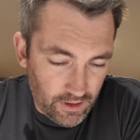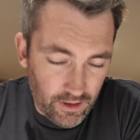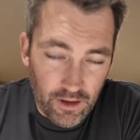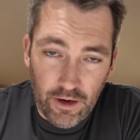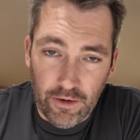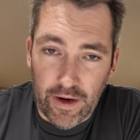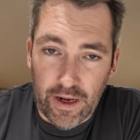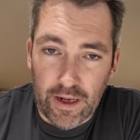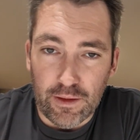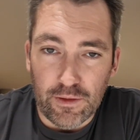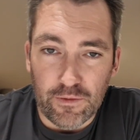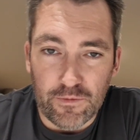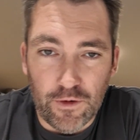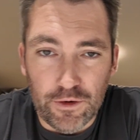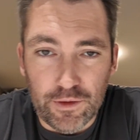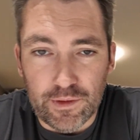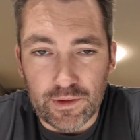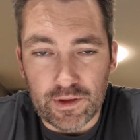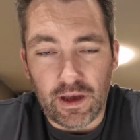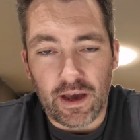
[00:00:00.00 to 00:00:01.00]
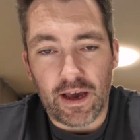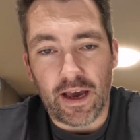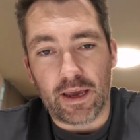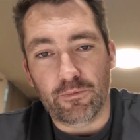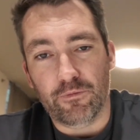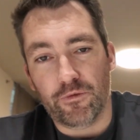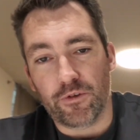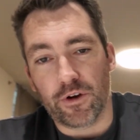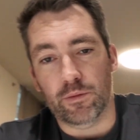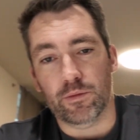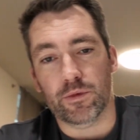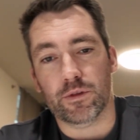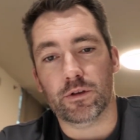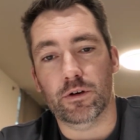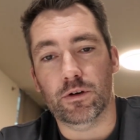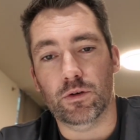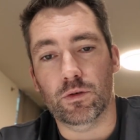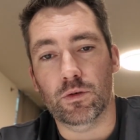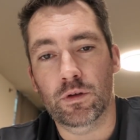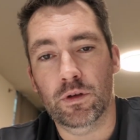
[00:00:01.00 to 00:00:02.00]
All right, as far as time frames
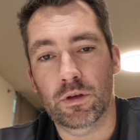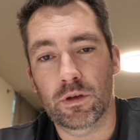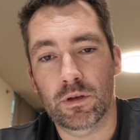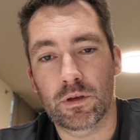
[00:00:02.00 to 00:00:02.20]
go,